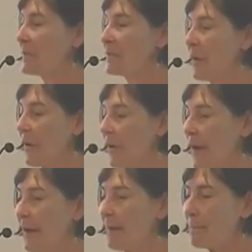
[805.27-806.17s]

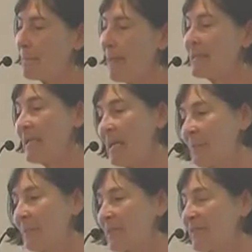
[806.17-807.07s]
So this
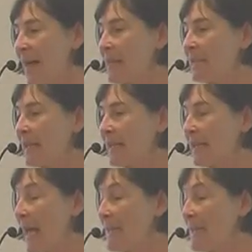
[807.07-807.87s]
helped us validate it,